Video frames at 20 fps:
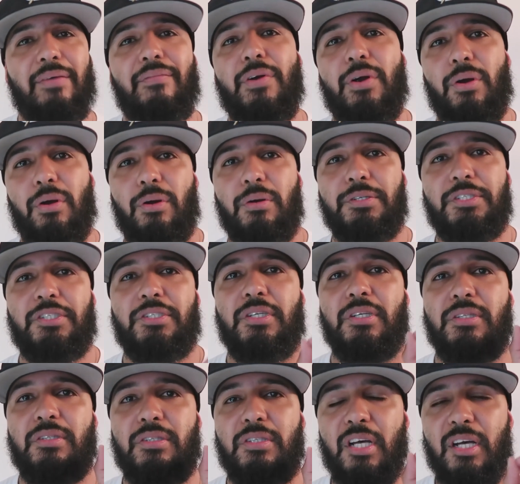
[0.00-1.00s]
It never
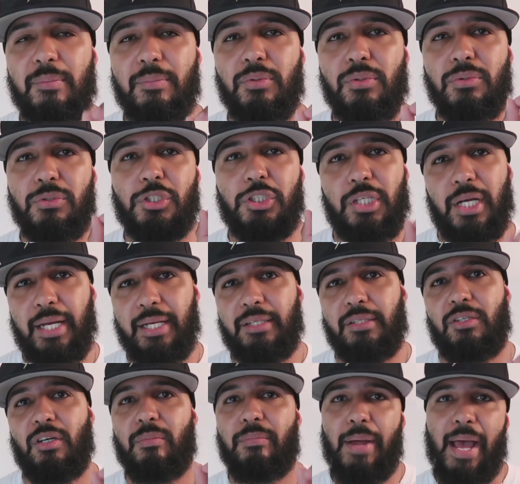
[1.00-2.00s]
hurts to double
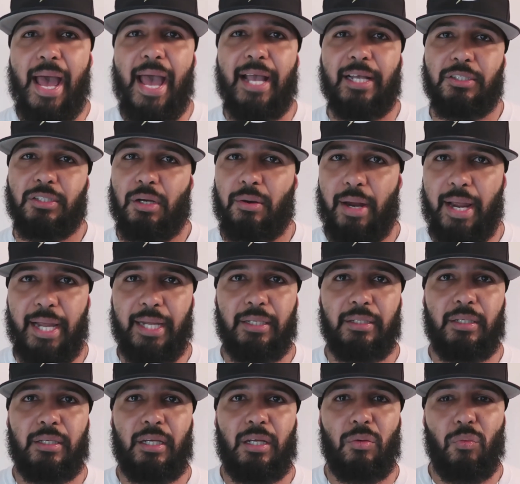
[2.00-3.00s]
check your bags,
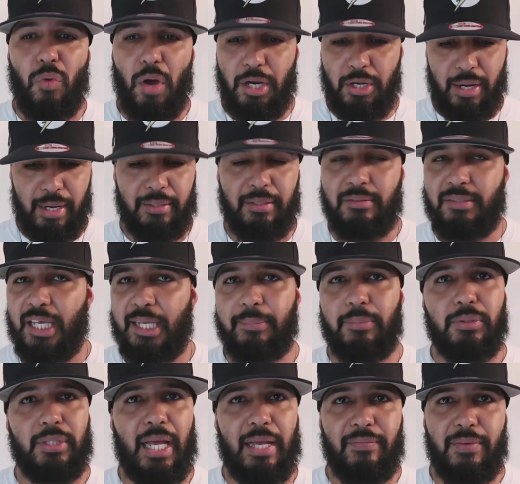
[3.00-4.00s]
all right? While you're
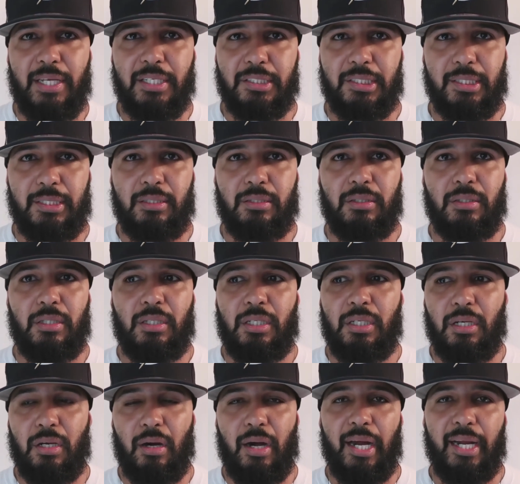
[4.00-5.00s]
at the table
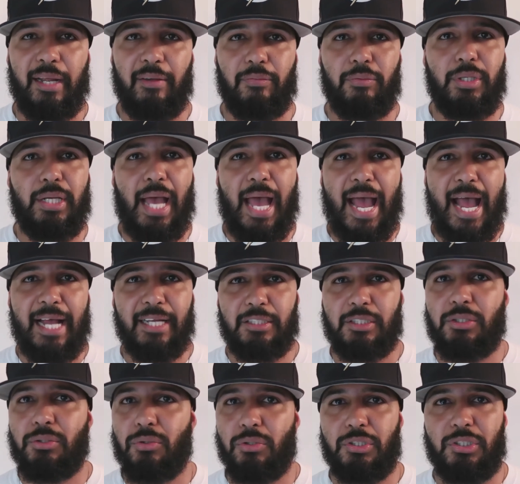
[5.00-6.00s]
divesting, all right, if
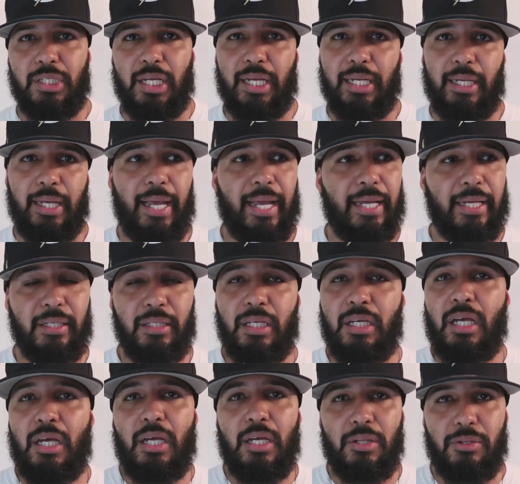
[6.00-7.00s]
we ask you or say,
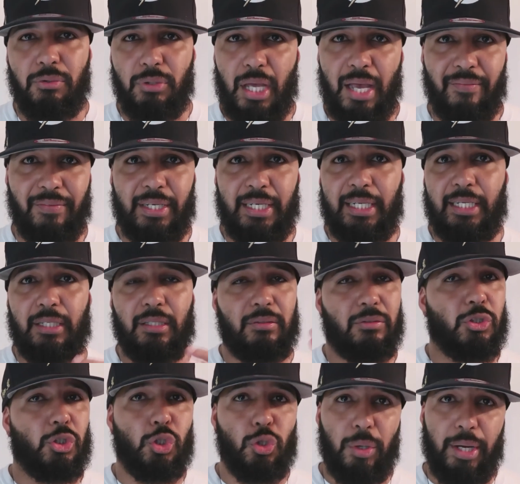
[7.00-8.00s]
hey, do you have
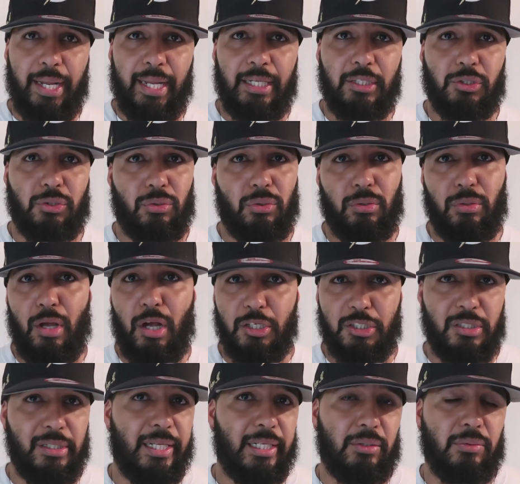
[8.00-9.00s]
any drinks
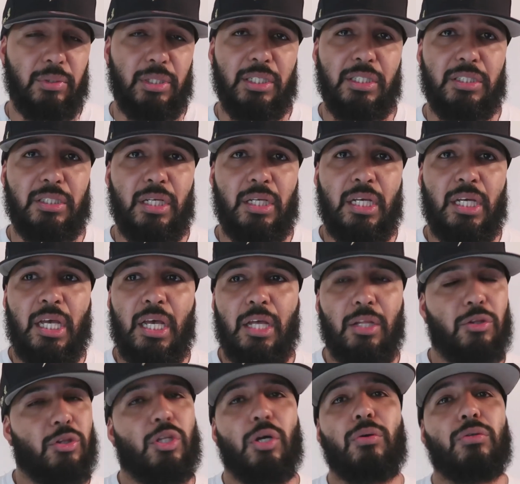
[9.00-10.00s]
or large liquids?
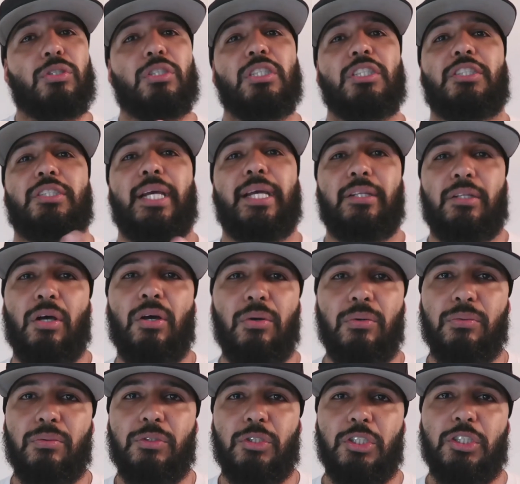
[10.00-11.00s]
Don't just
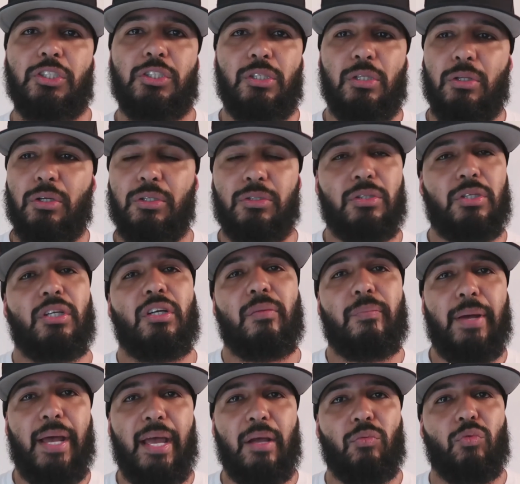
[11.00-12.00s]
say no. Just
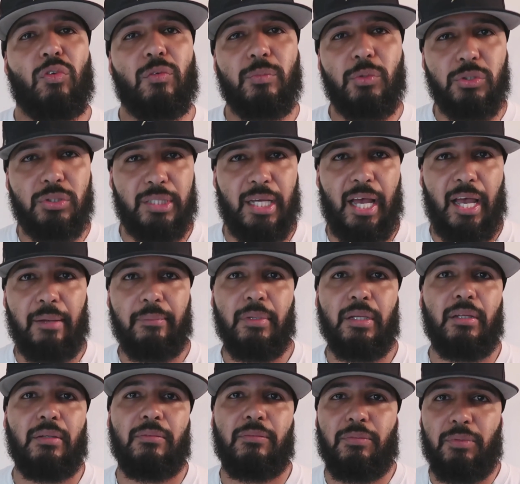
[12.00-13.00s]
look through your bag one more
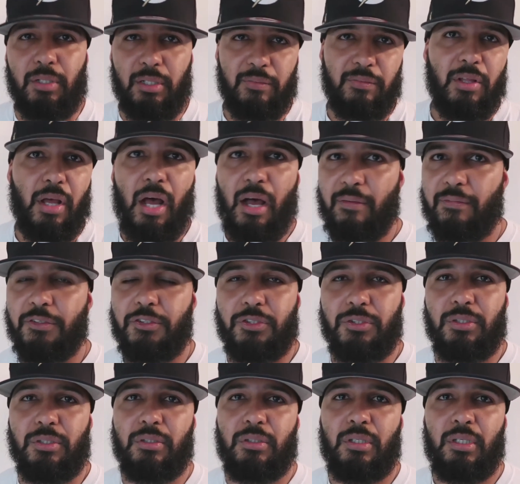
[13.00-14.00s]
time in front of the
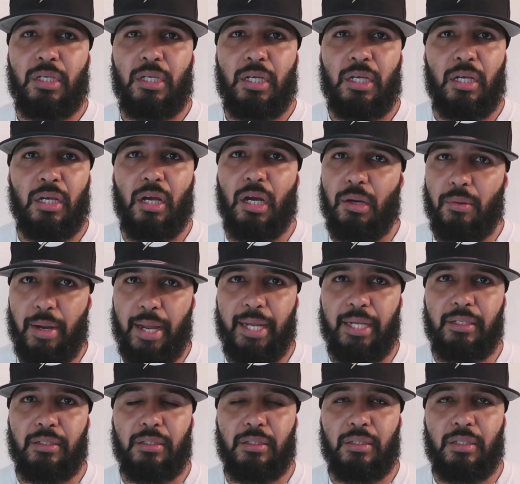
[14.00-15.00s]
officer,
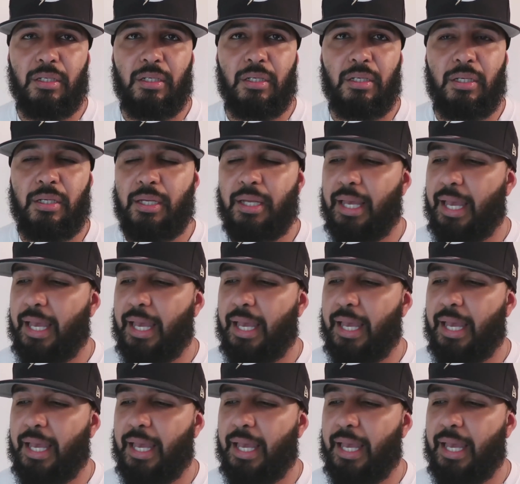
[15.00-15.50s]
all right?